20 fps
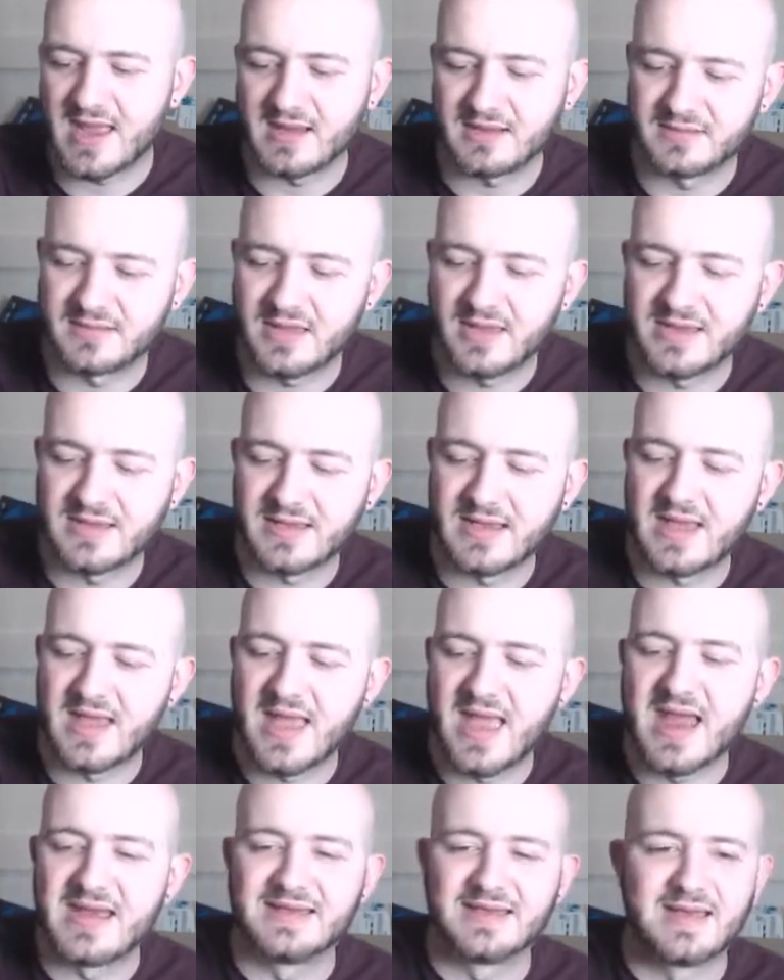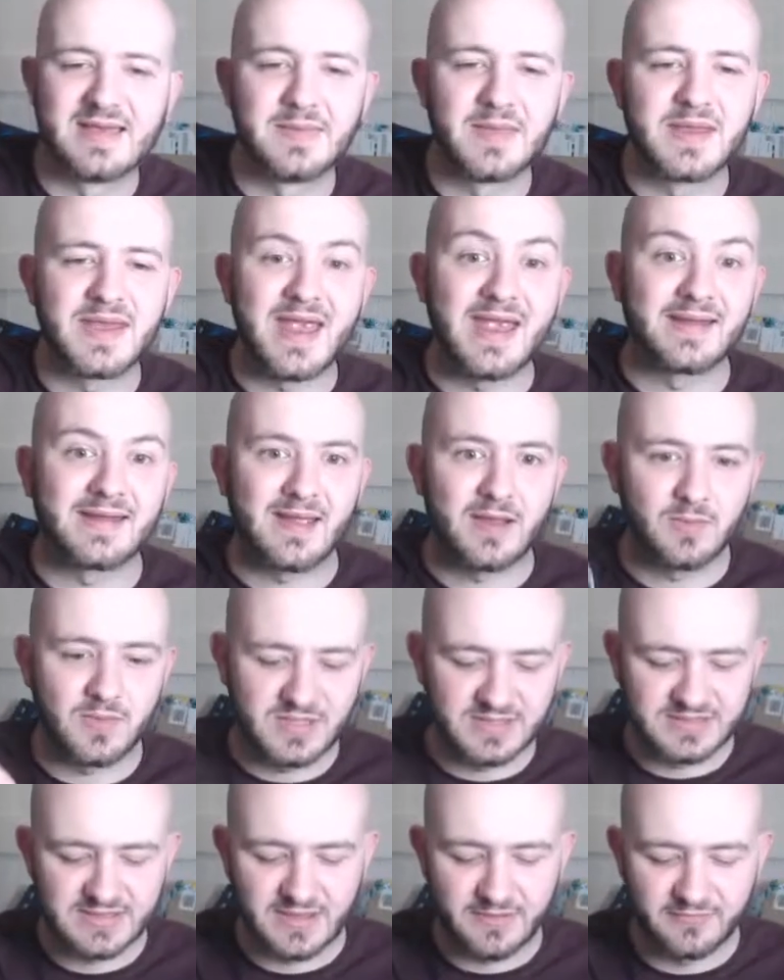like edit and then head out
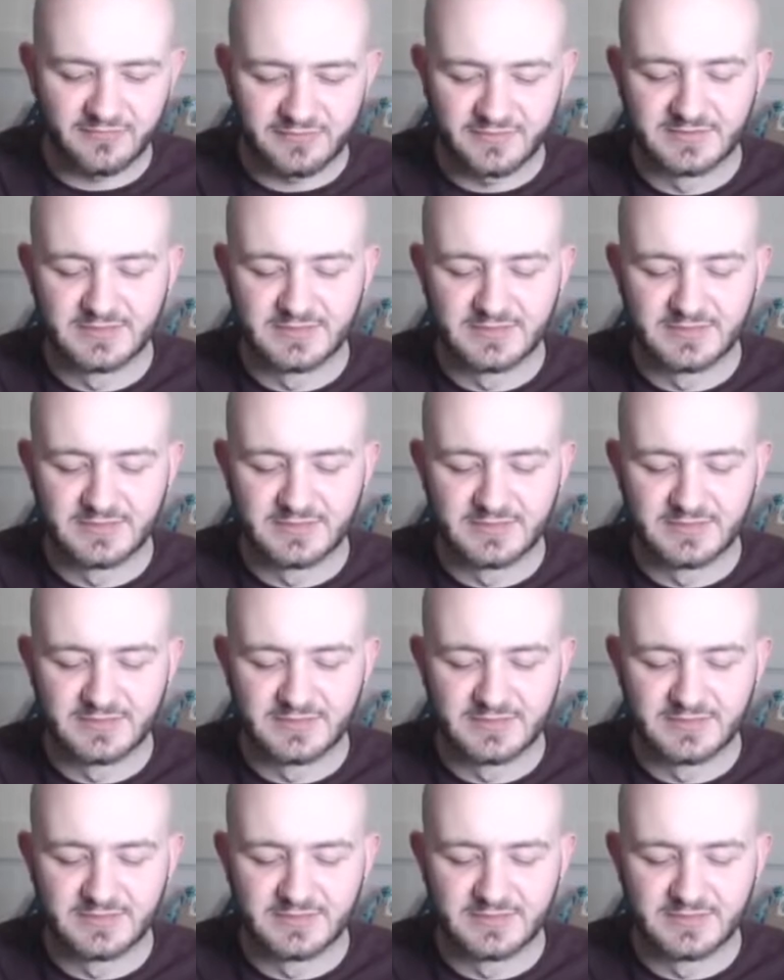myself.